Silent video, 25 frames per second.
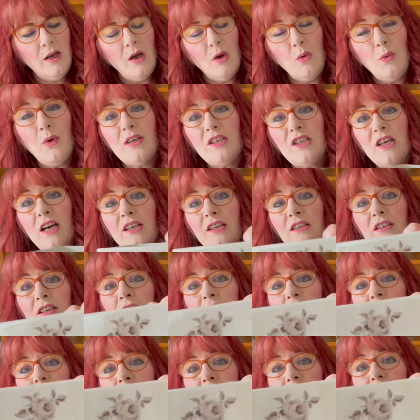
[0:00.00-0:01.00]

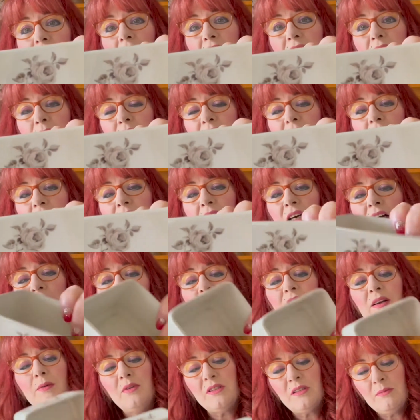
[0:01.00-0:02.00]
there's a side, which I love.
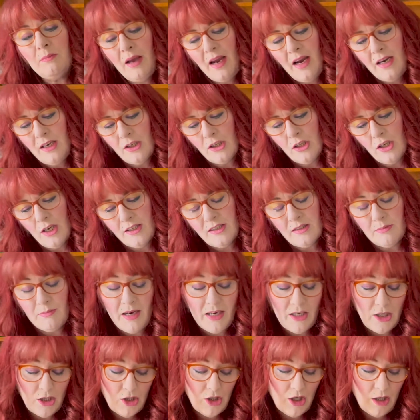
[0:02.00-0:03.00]
And it's
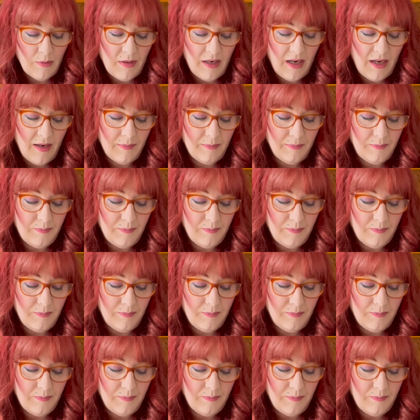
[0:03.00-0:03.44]
made in Germany.